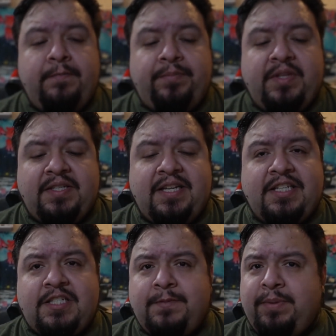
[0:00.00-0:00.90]
this
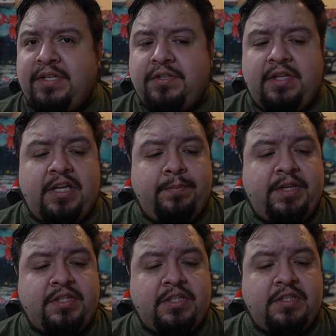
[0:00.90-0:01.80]
has special
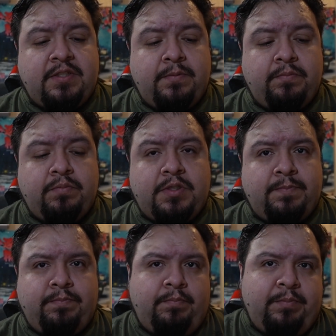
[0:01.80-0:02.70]
animations
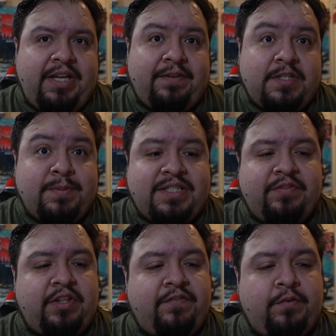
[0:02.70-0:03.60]
made
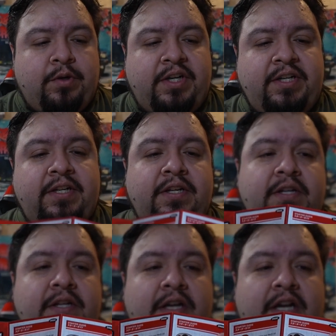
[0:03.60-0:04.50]
specifically for it.
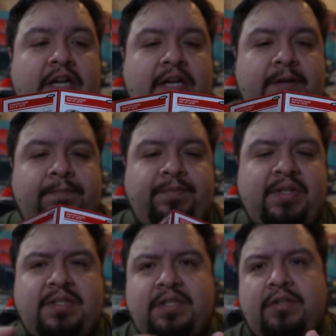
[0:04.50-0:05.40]

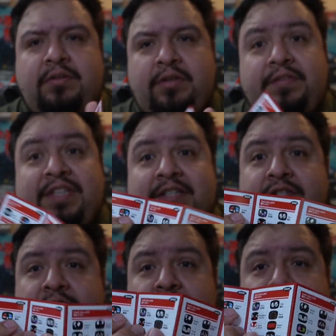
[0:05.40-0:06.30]
So if
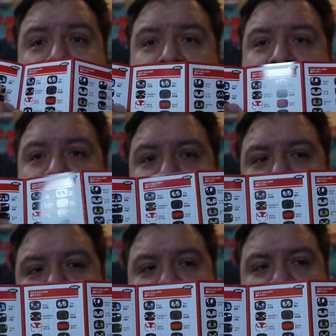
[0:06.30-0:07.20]
that's true,
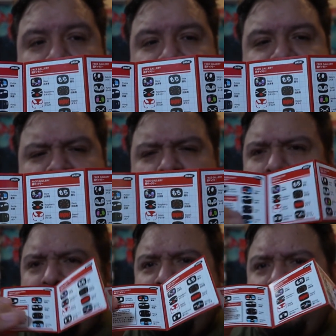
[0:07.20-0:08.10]
don't
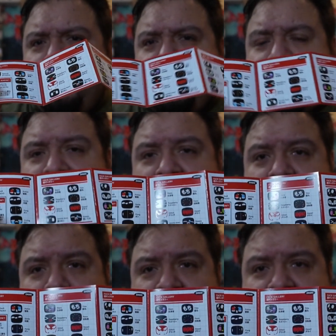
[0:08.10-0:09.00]
read too much into
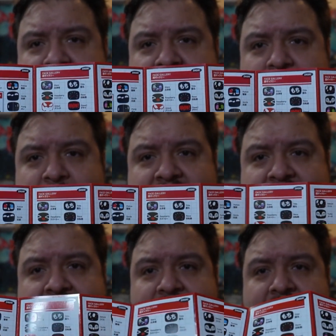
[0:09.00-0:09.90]
this, because this is
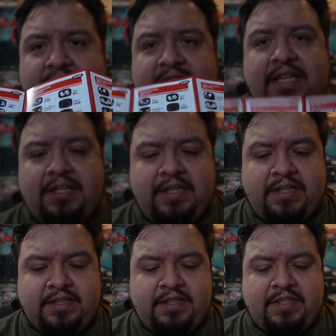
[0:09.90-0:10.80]
basically just stating that
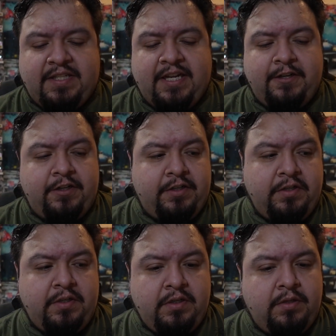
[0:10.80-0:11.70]
it's the standard
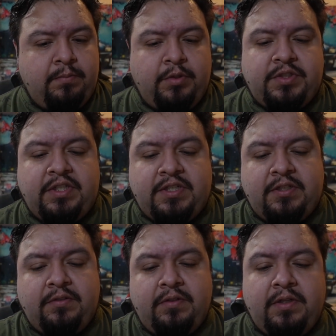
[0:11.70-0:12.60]
Mochi
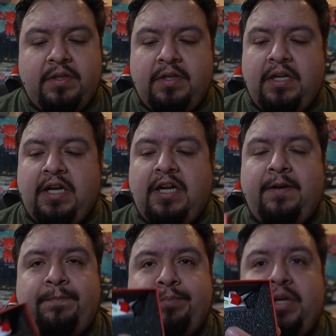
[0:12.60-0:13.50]
2.
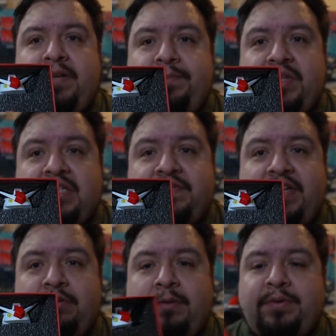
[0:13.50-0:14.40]
But it's
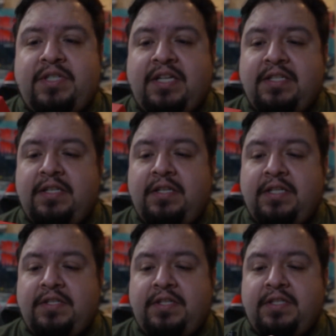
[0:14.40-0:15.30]
very well protected,
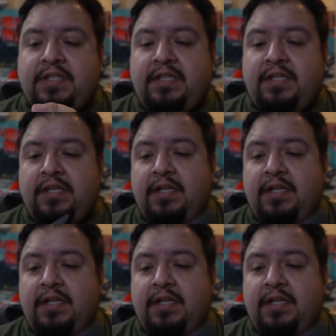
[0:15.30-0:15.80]
as you can see,